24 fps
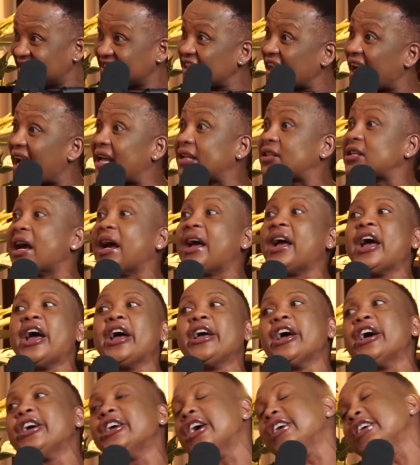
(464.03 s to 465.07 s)
So how does
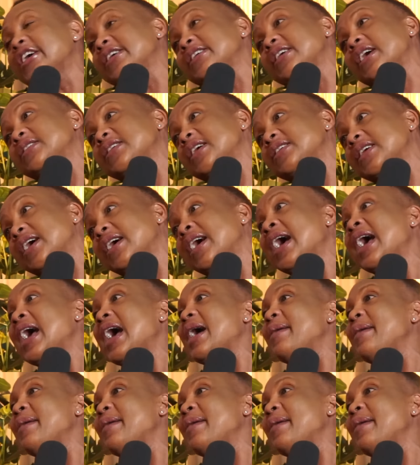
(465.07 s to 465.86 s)
it relate to my story?